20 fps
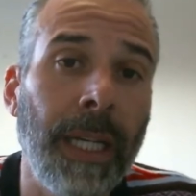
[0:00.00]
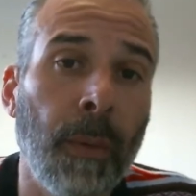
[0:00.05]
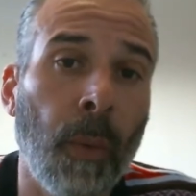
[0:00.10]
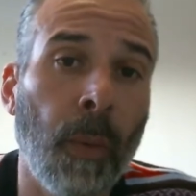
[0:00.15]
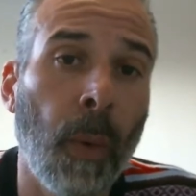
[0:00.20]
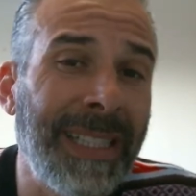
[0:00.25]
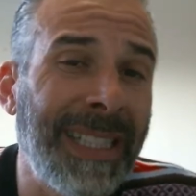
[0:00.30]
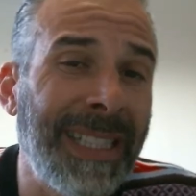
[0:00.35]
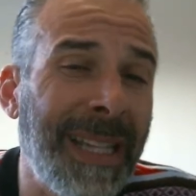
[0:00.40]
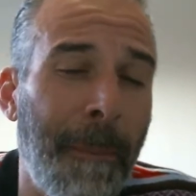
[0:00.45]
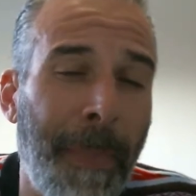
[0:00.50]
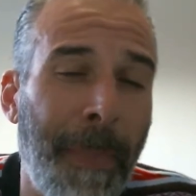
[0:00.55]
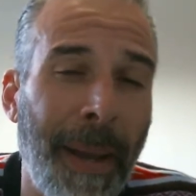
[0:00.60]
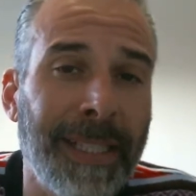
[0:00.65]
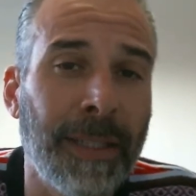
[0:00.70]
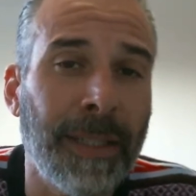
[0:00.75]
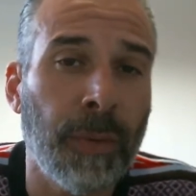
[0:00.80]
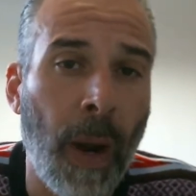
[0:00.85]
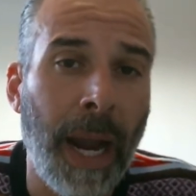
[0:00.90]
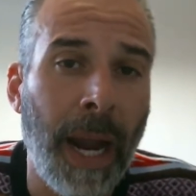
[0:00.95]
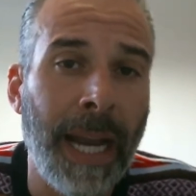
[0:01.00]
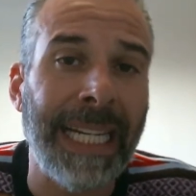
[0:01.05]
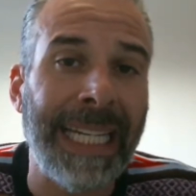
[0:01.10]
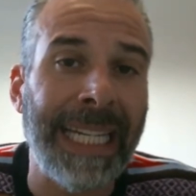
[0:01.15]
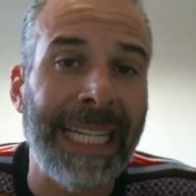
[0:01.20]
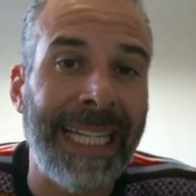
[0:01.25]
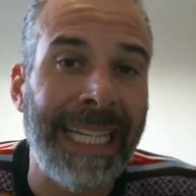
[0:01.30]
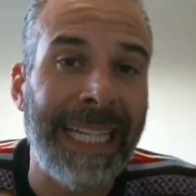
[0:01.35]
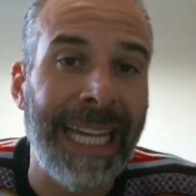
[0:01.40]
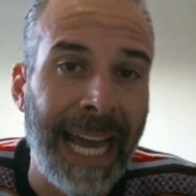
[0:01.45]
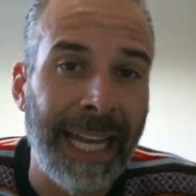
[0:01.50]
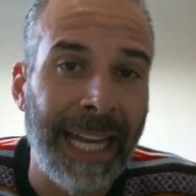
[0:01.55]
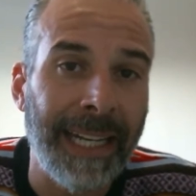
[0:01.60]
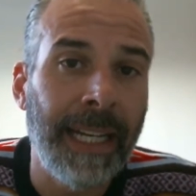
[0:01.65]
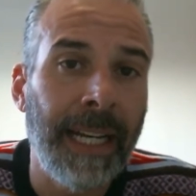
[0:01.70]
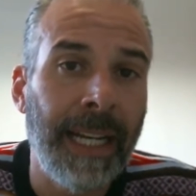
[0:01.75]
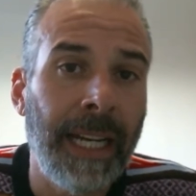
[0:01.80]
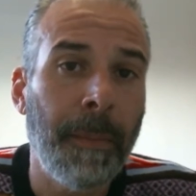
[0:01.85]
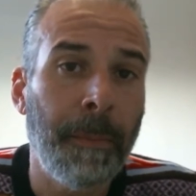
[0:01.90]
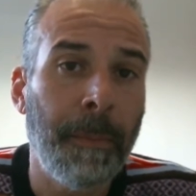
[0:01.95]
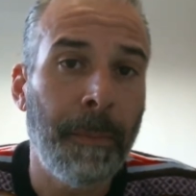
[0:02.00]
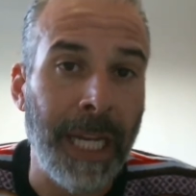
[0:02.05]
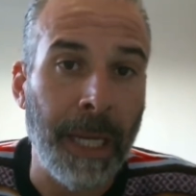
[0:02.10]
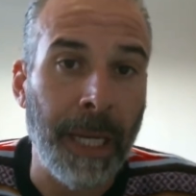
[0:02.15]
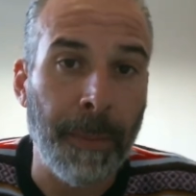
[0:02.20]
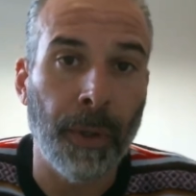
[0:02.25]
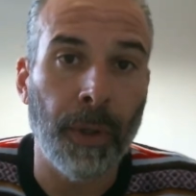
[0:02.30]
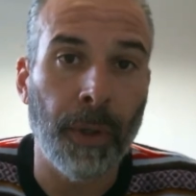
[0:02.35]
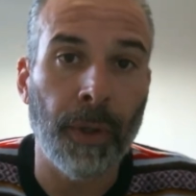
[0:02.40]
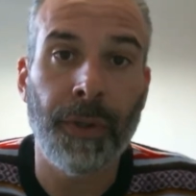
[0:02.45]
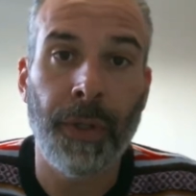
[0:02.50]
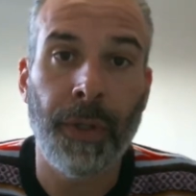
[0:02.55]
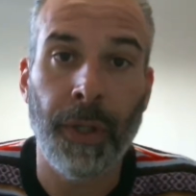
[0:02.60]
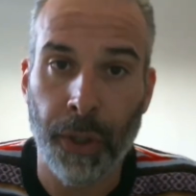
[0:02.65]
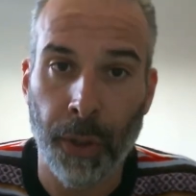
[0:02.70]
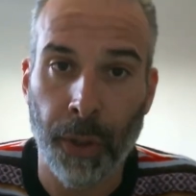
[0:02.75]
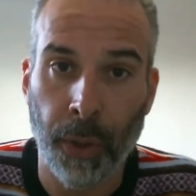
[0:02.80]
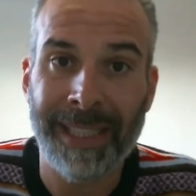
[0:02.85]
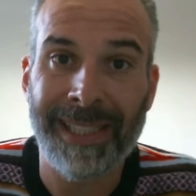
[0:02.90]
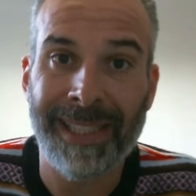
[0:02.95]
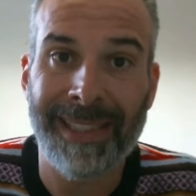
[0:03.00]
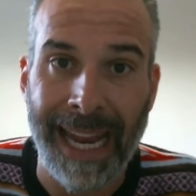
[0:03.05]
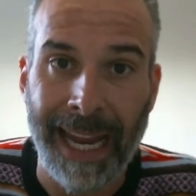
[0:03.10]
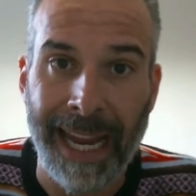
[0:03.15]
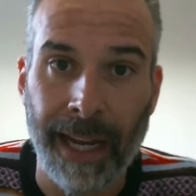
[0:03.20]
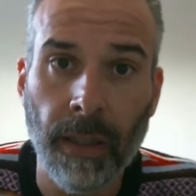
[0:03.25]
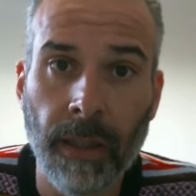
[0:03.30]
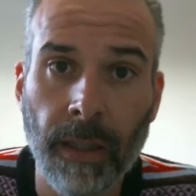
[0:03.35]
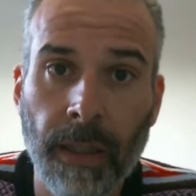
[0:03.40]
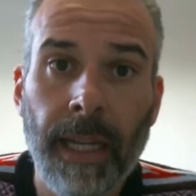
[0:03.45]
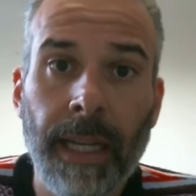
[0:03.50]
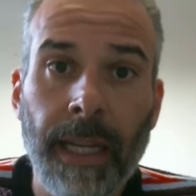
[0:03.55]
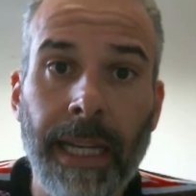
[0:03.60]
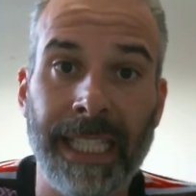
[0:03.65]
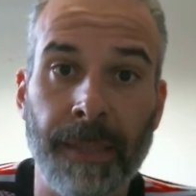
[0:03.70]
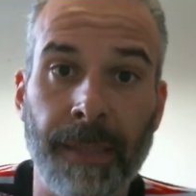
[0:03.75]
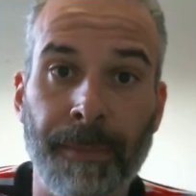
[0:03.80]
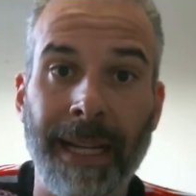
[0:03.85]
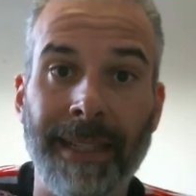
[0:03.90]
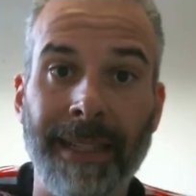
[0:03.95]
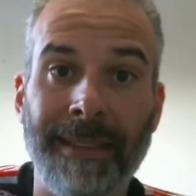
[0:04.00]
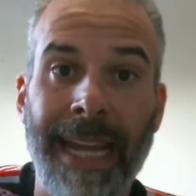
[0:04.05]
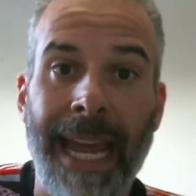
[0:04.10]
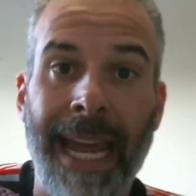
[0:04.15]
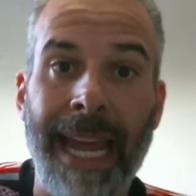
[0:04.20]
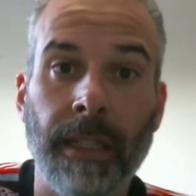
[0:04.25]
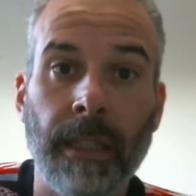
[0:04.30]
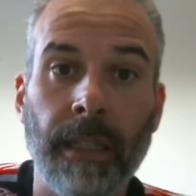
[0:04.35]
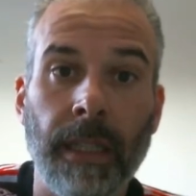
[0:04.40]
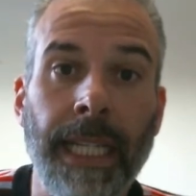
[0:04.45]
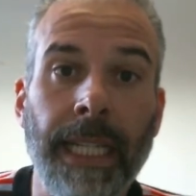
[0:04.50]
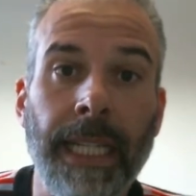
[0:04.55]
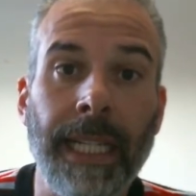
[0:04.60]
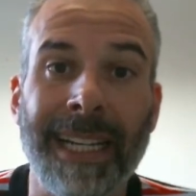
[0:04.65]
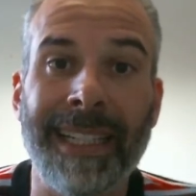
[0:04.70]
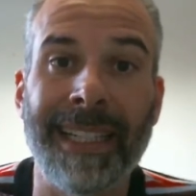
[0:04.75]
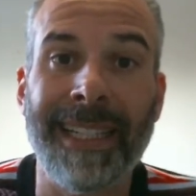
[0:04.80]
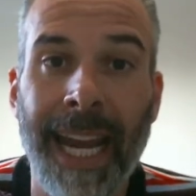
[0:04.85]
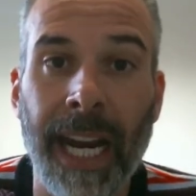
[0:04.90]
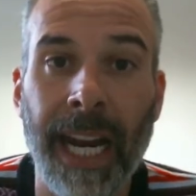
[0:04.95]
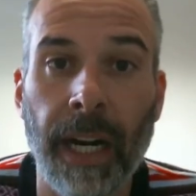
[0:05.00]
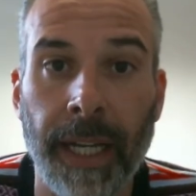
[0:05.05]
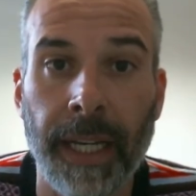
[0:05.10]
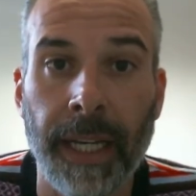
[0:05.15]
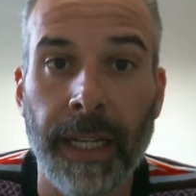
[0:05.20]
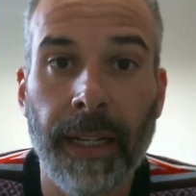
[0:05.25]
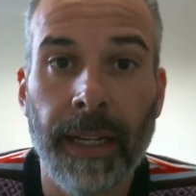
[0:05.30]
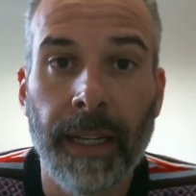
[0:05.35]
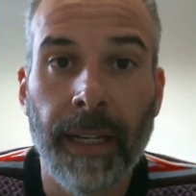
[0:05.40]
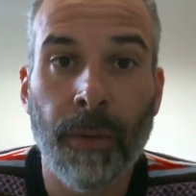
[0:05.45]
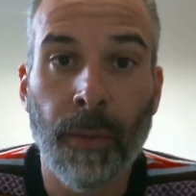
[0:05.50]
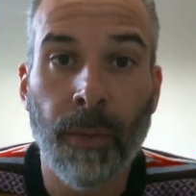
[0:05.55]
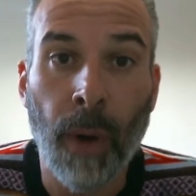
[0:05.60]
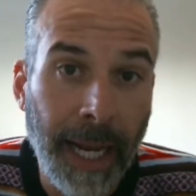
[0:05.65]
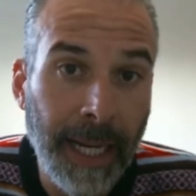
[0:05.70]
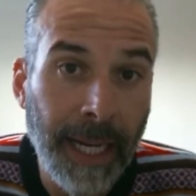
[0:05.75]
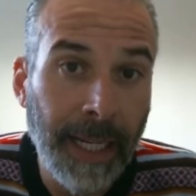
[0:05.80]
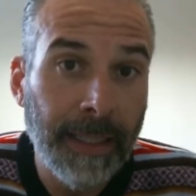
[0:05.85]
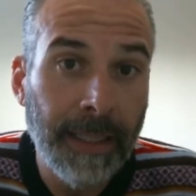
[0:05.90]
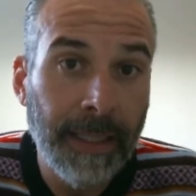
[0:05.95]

What's the best way to get people to your sale is by dangling a carrot, right,